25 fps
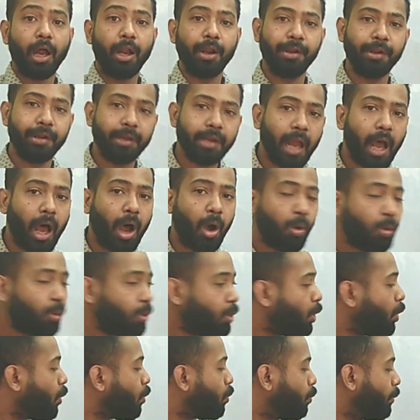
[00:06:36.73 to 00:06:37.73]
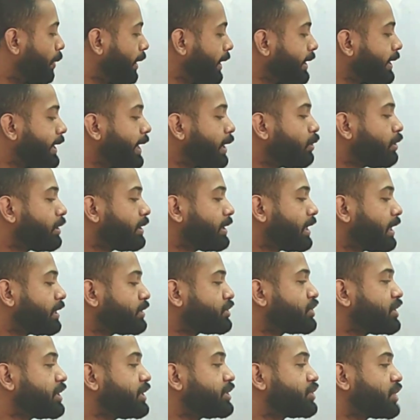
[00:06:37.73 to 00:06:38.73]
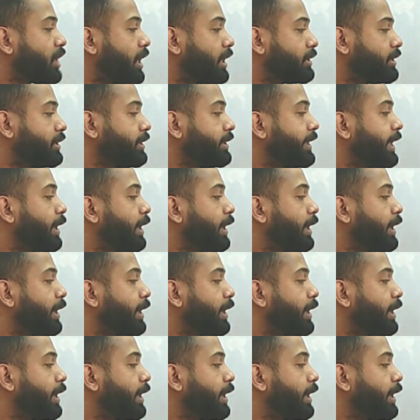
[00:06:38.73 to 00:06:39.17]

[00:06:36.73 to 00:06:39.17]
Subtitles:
Now, when they touch each other,